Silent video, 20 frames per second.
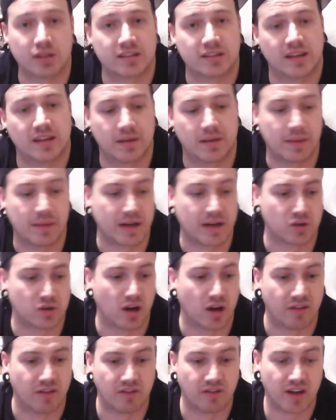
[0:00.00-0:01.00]
in a Mega
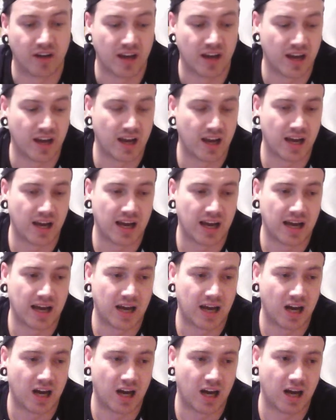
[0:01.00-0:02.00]
Drive.
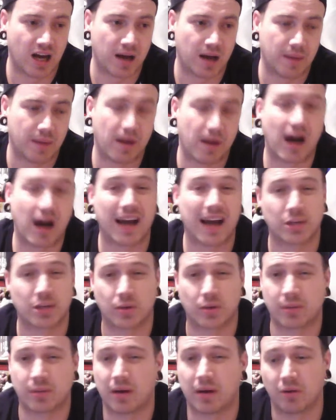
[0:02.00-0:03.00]
I had
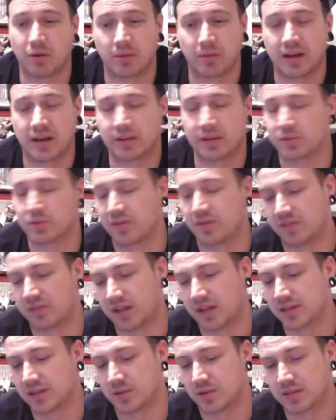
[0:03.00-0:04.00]
£20 on me and it was
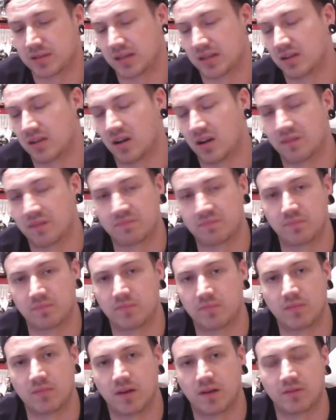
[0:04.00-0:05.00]
15, so I said, look,
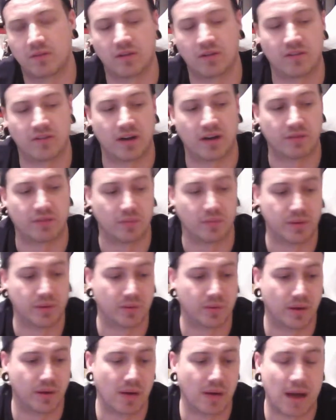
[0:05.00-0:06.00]
I've got a £5 on me.
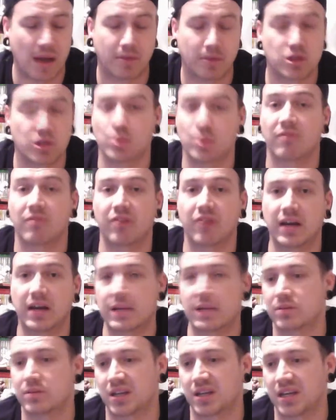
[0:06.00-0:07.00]
How much do you want for it? And he
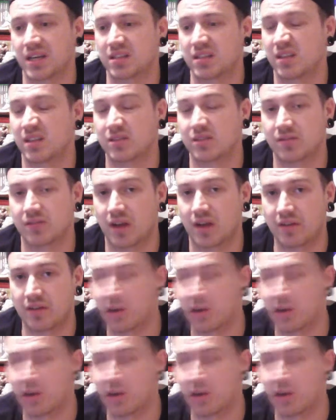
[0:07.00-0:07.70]
was like, yeah, just give us the £5.